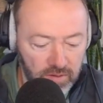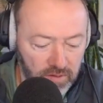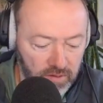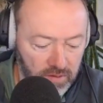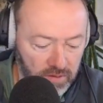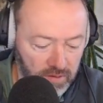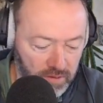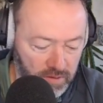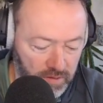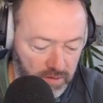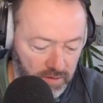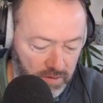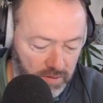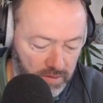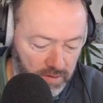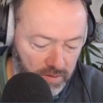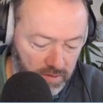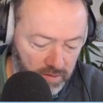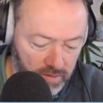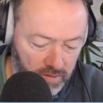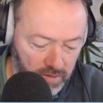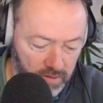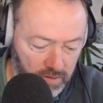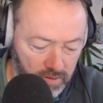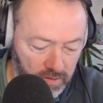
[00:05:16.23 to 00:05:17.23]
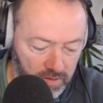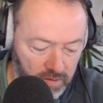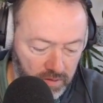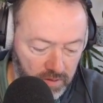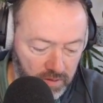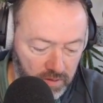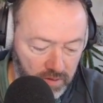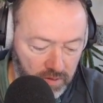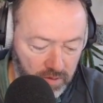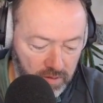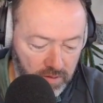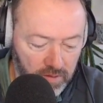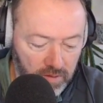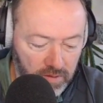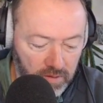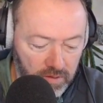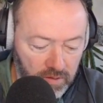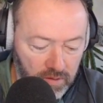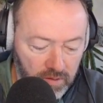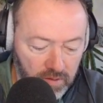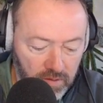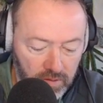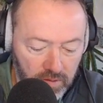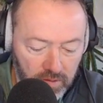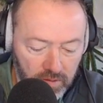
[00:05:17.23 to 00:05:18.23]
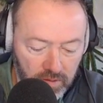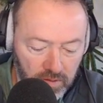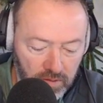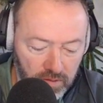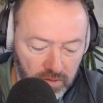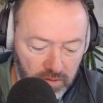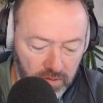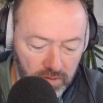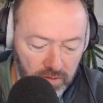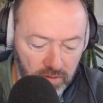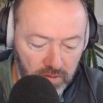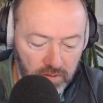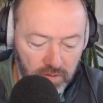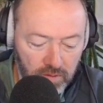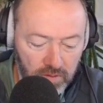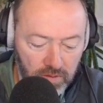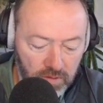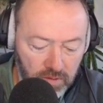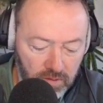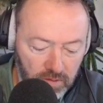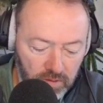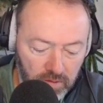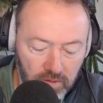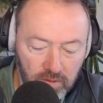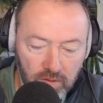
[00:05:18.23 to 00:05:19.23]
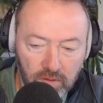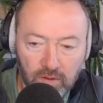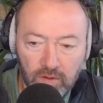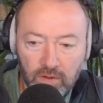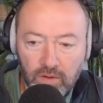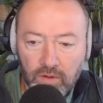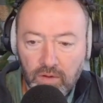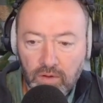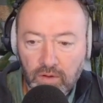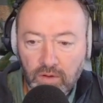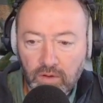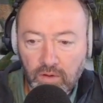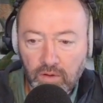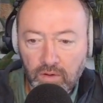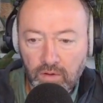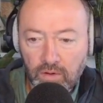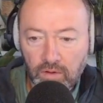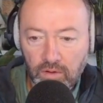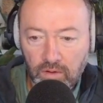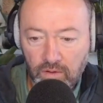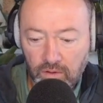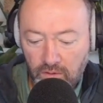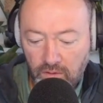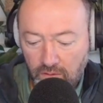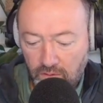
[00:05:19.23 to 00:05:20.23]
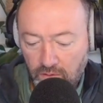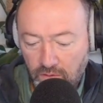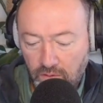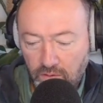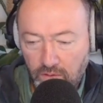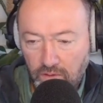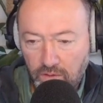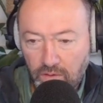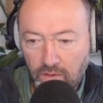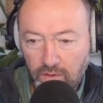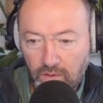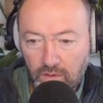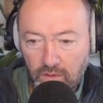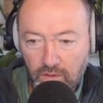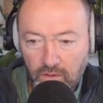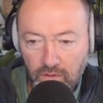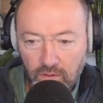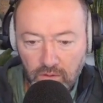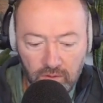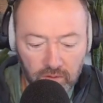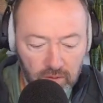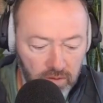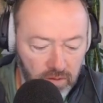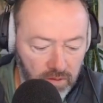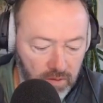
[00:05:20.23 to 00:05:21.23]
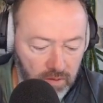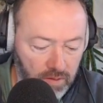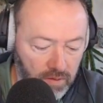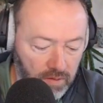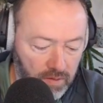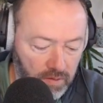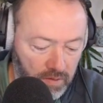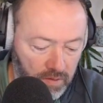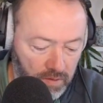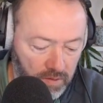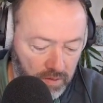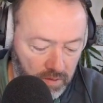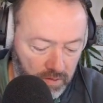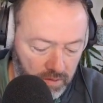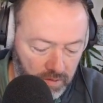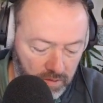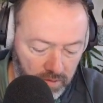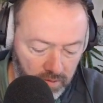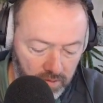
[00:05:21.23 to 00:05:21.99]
(not speaking)